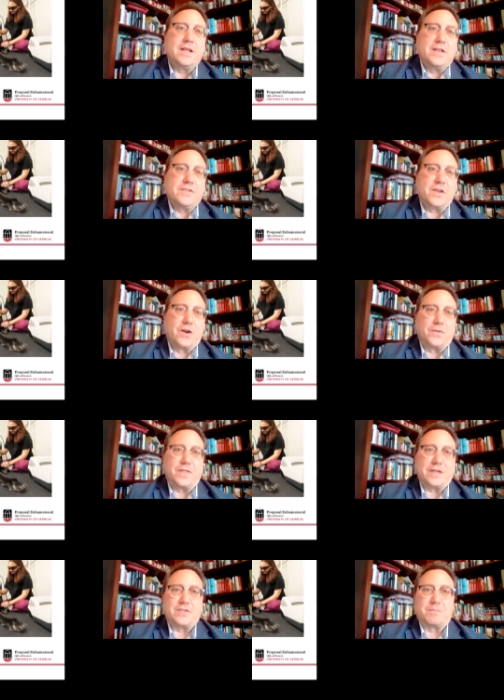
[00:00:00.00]
So
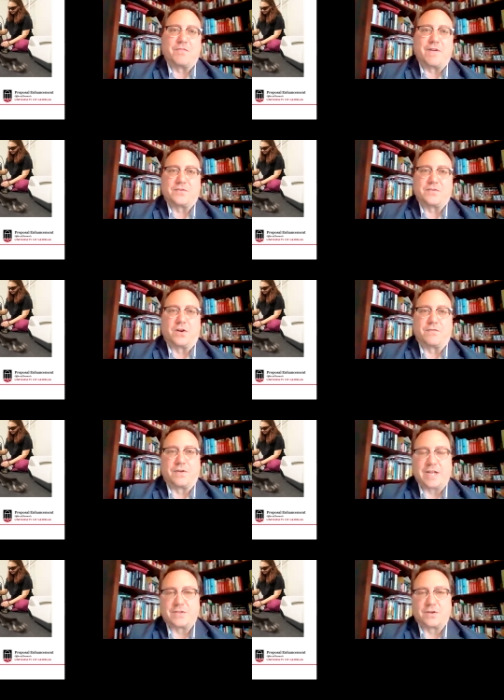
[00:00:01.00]
they should provide a strong
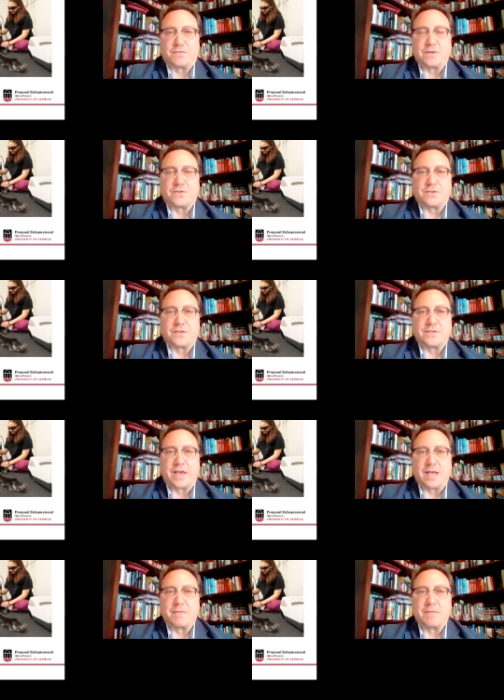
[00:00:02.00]
foundation in research
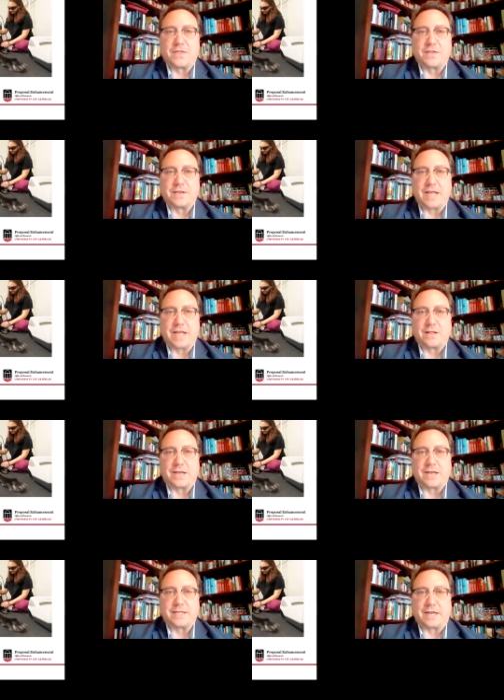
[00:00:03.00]
design methods and
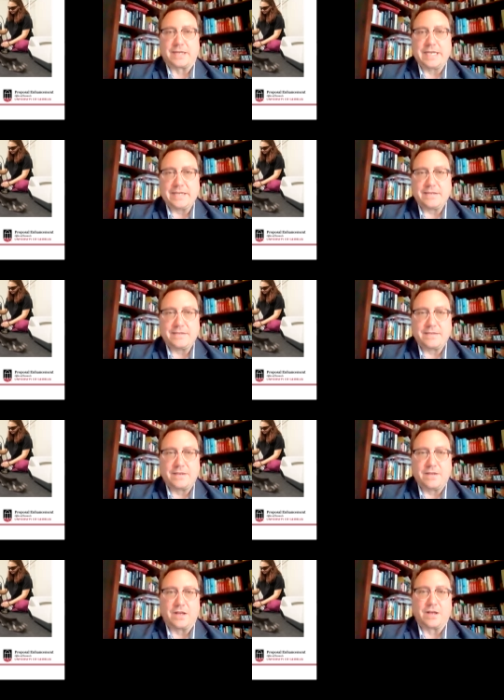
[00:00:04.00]
analytic techniques
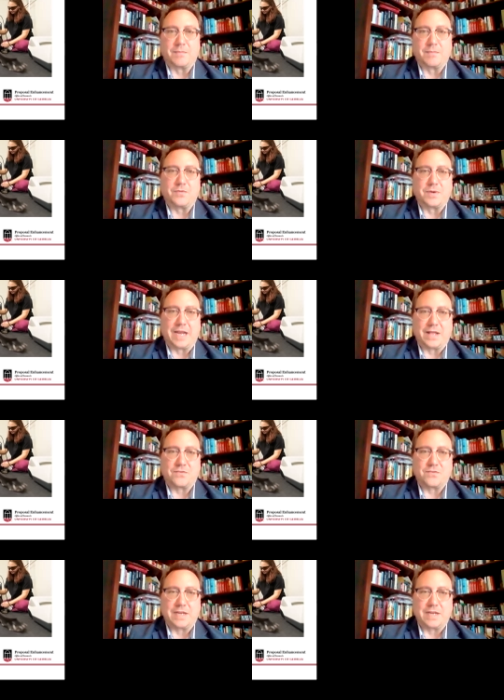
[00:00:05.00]
to enhance
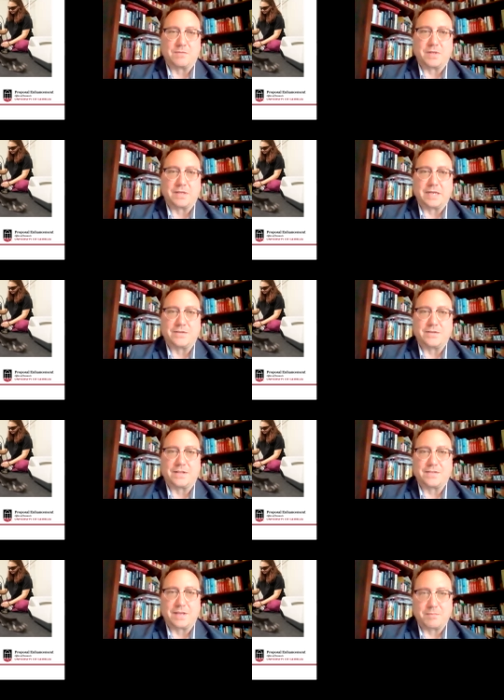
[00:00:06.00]
trainees' ability to
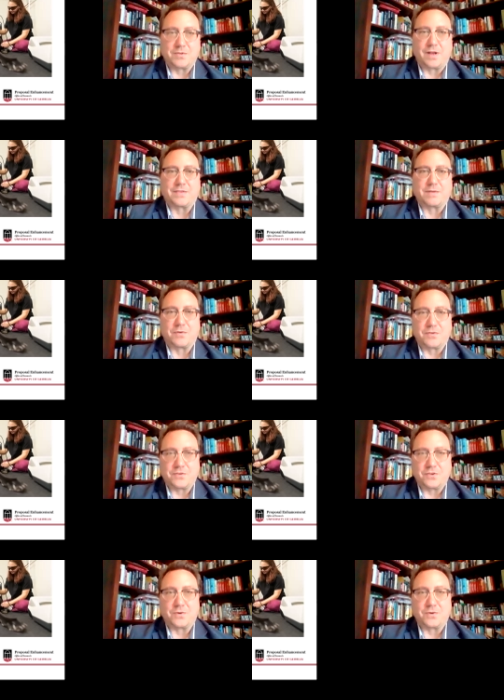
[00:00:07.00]
conceptualize and
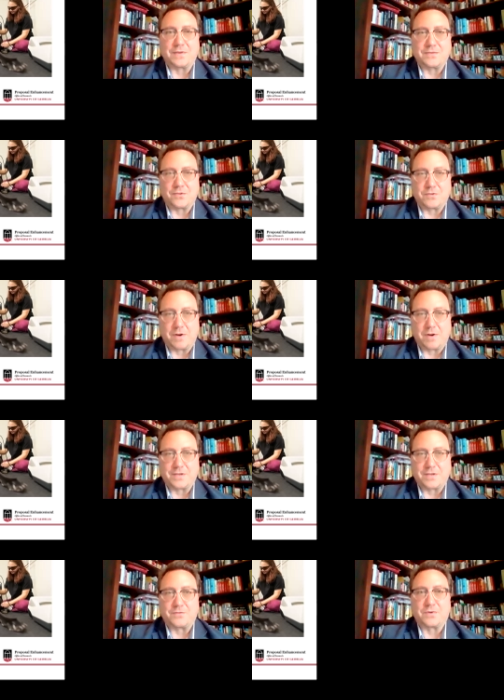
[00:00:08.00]
pursue a research
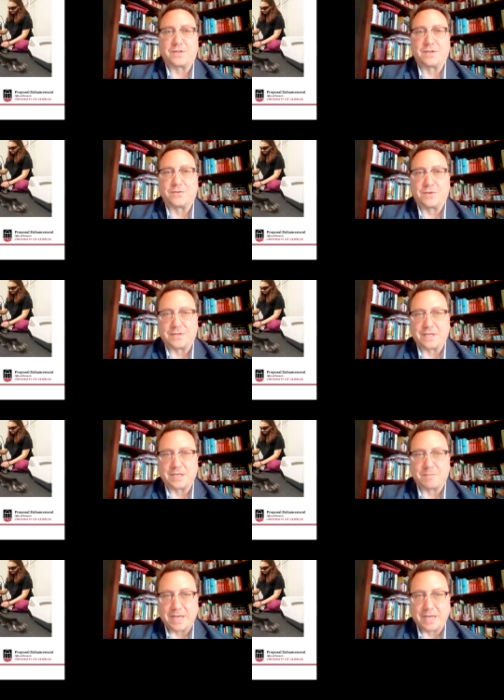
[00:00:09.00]
project with increasing
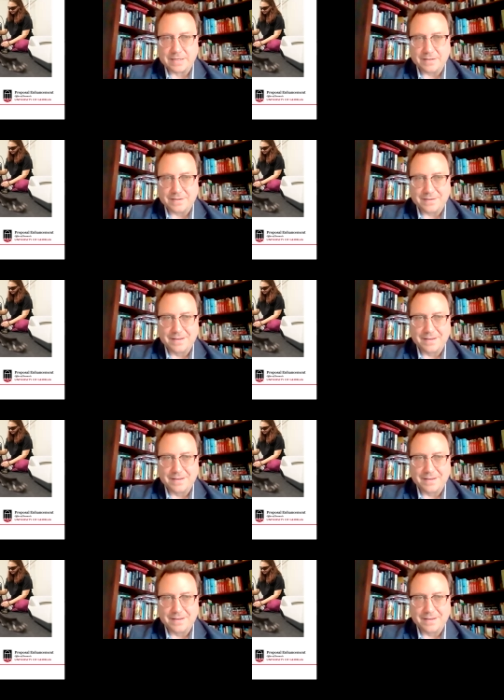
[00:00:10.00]
independence.